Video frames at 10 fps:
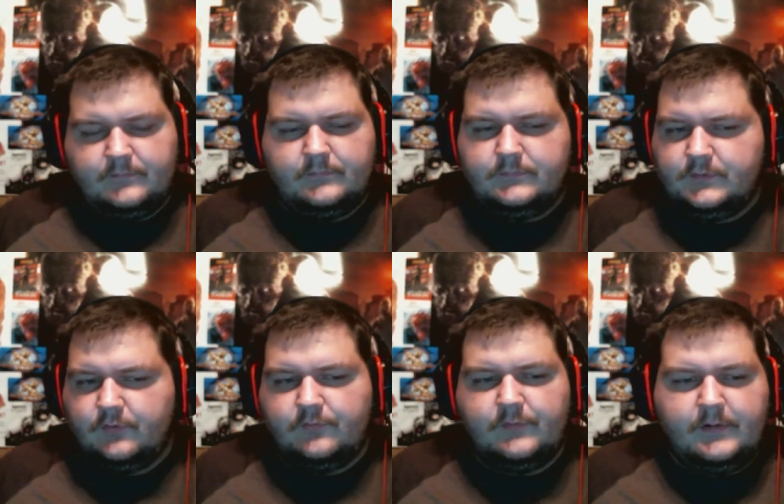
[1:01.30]
you
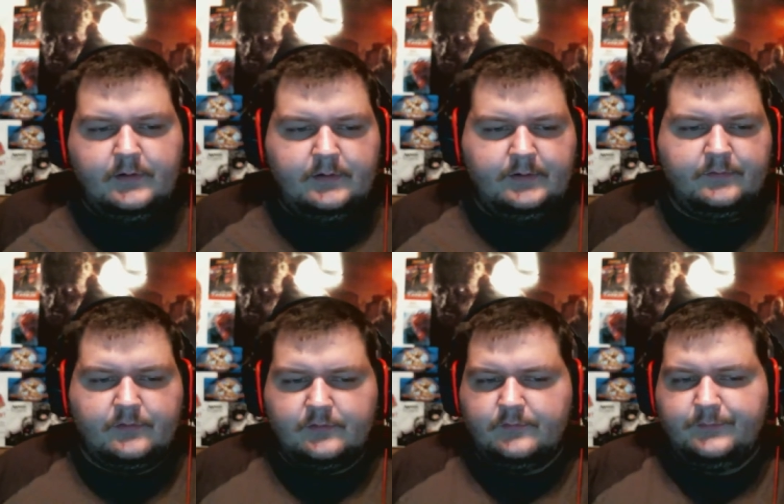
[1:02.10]
know,
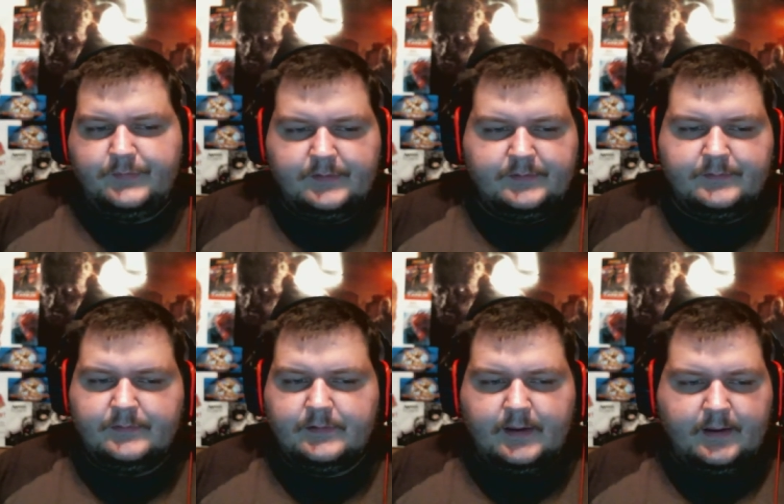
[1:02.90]
either been
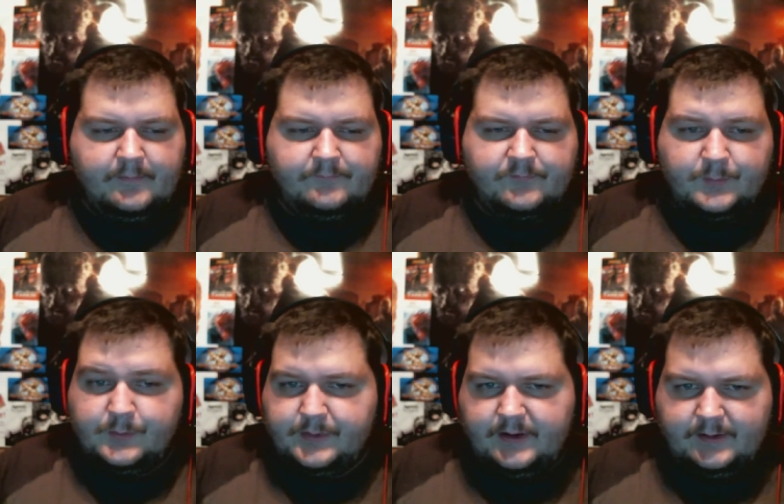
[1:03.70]
um, from the
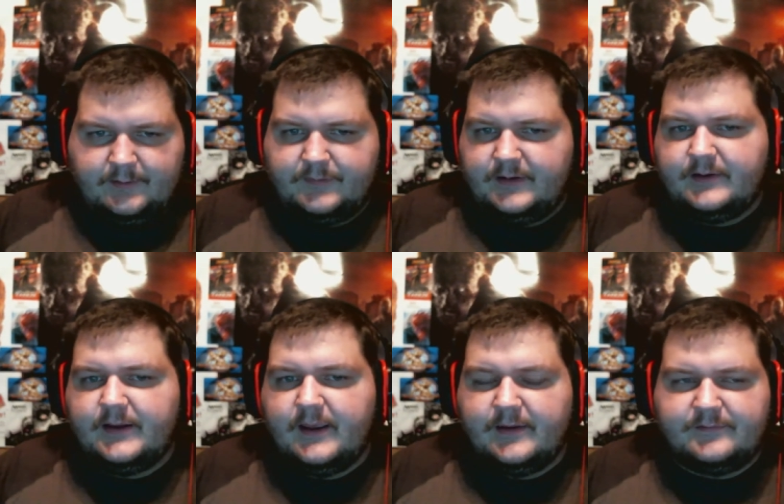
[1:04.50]
beginning of the
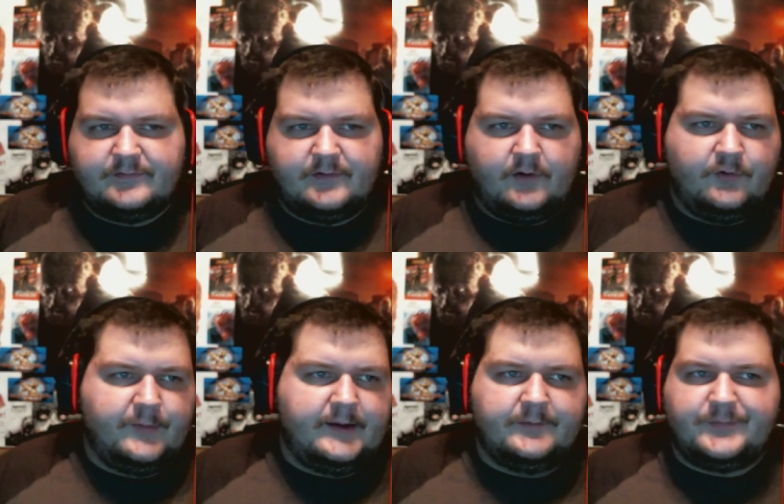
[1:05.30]
NES all the
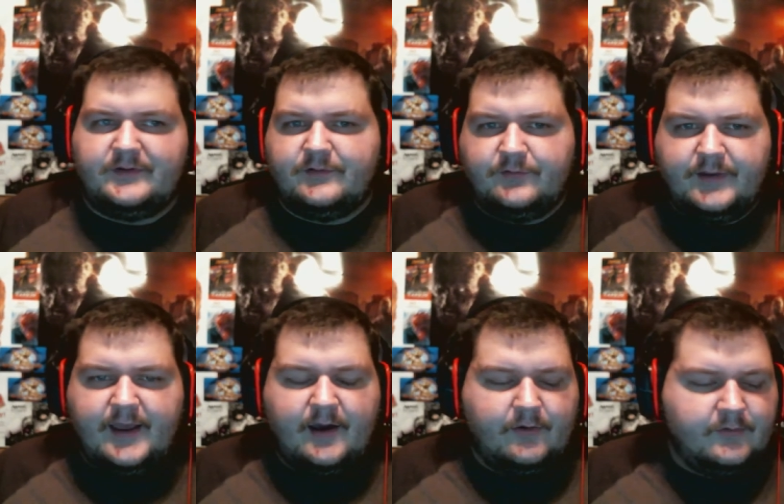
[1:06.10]
way up until
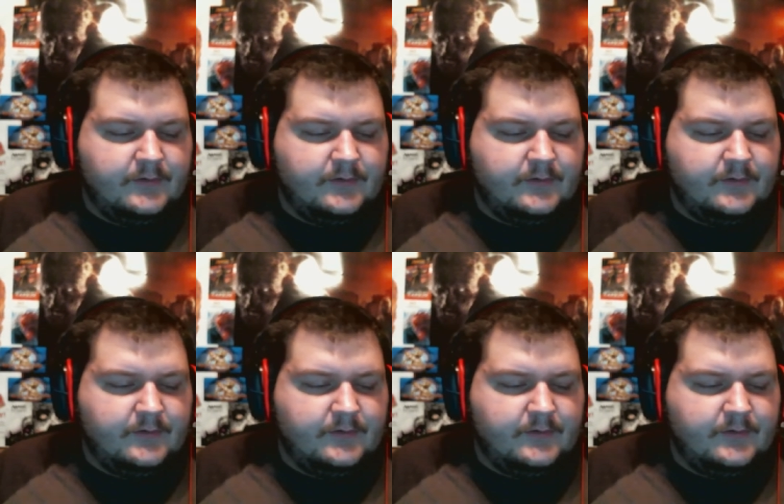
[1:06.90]
now,